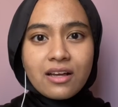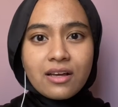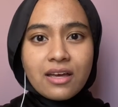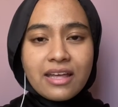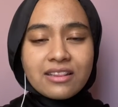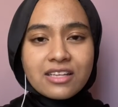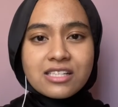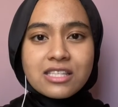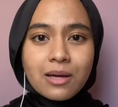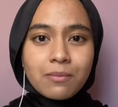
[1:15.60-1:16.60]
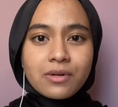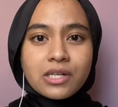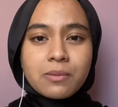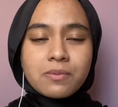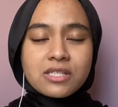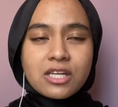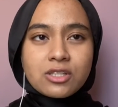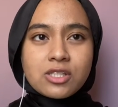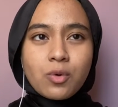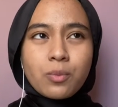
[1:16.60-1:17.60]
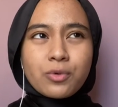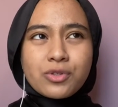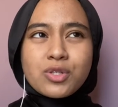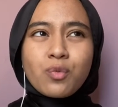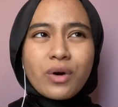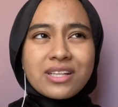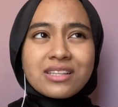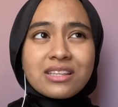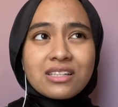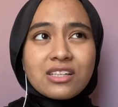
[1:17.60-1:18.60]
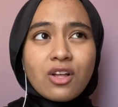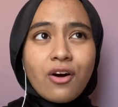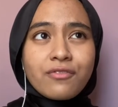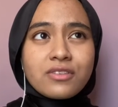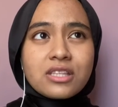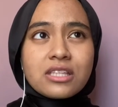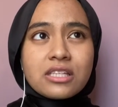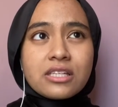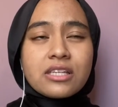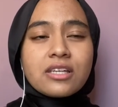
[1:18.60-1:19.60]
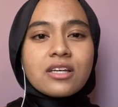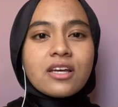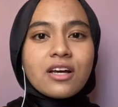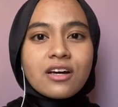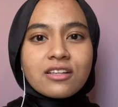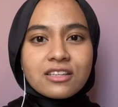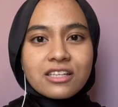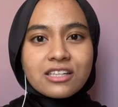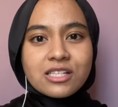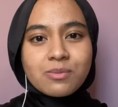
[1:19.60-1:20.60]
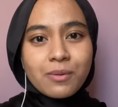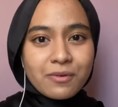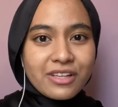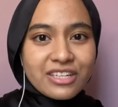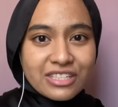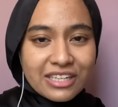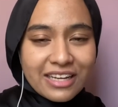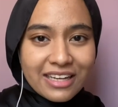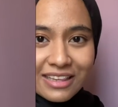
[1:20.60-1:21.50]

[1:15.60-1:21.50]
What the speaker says: and this number represents almost one third of the continent's population at that.